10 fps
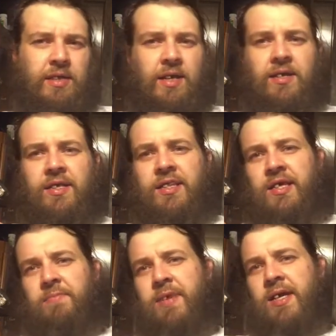the only
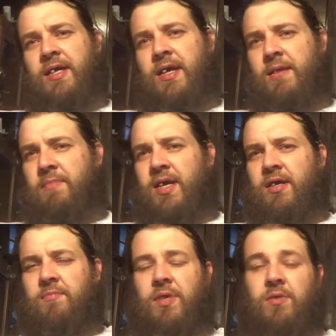thing about it that
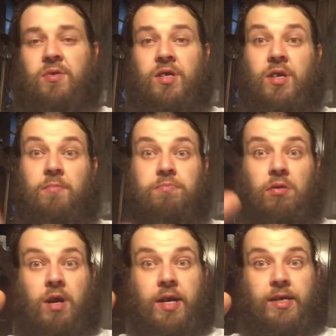amazed me was the
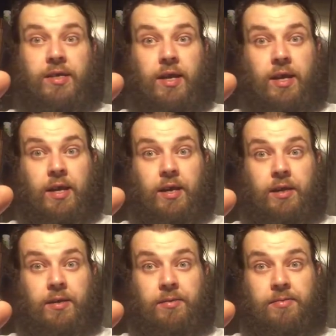price tag.